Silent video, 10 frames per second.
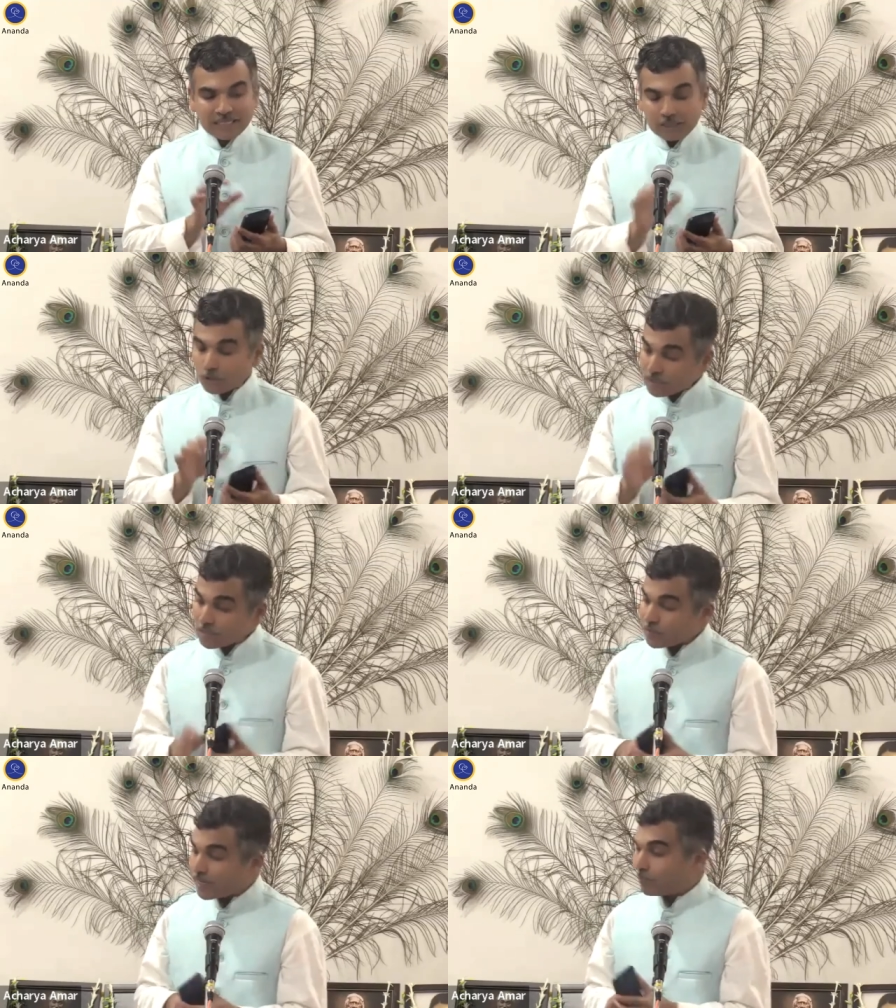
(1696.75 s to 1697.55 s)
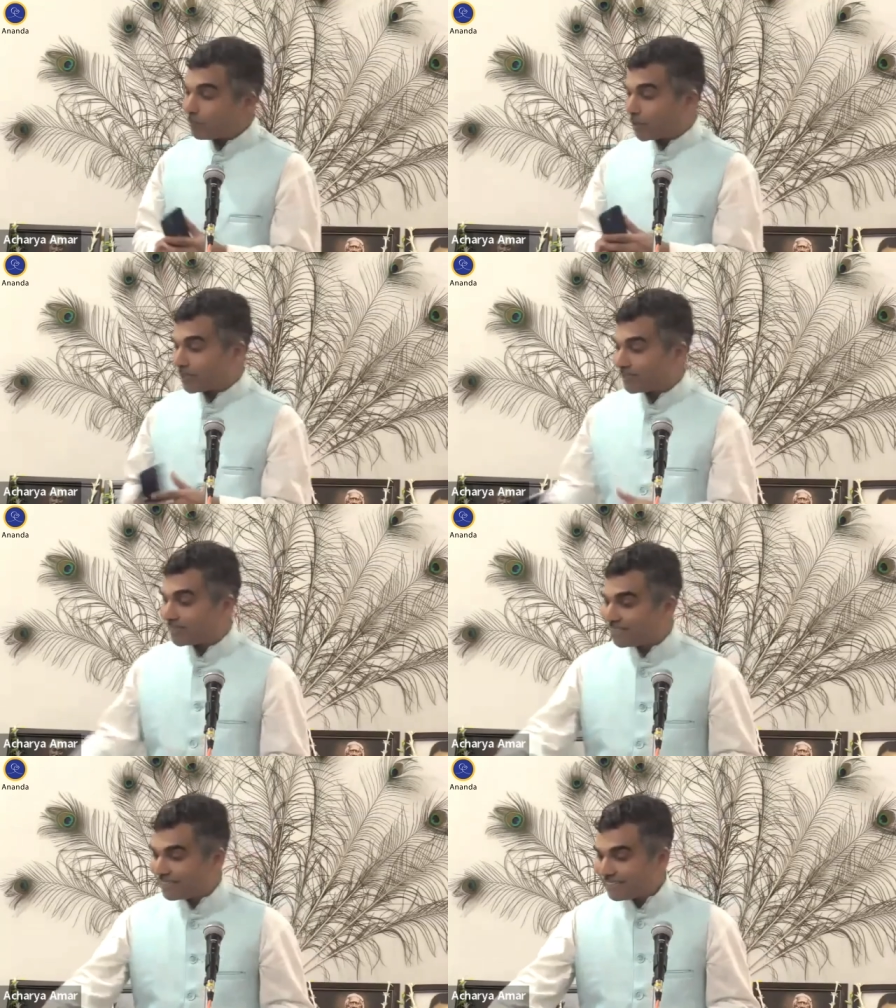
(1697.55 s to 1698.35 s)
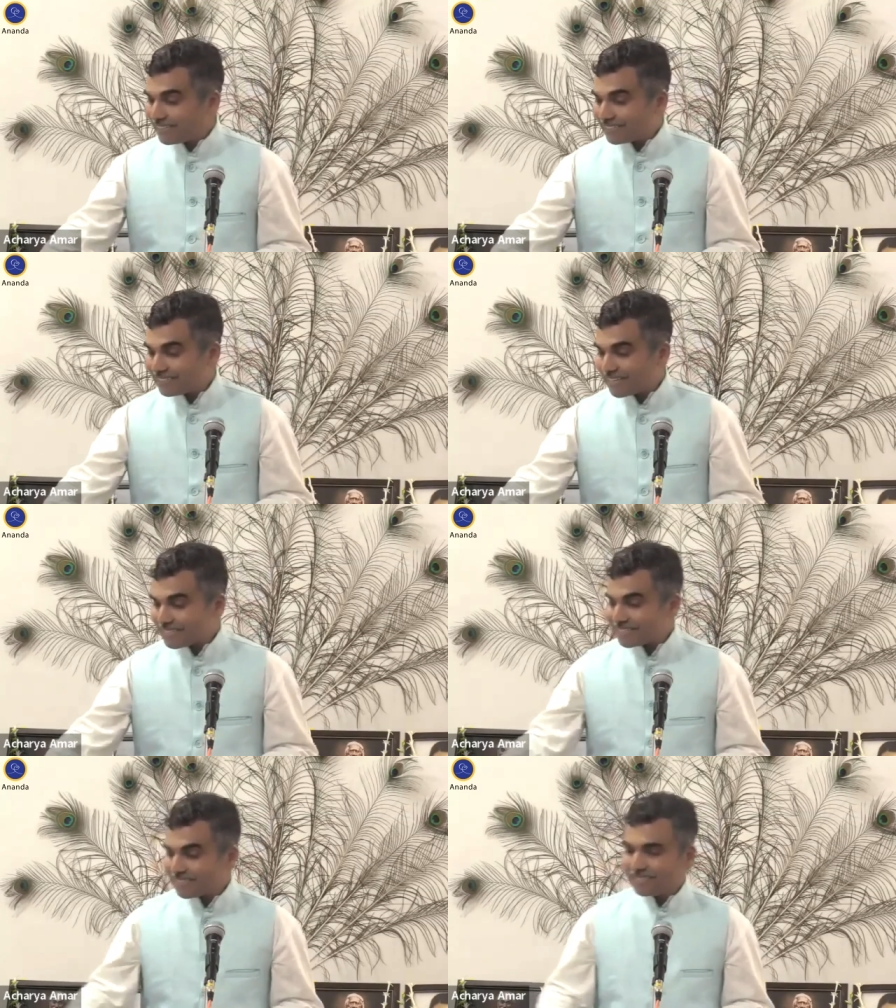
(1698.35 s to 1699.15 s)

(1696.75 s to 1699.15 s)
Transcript: Now, this is very important, that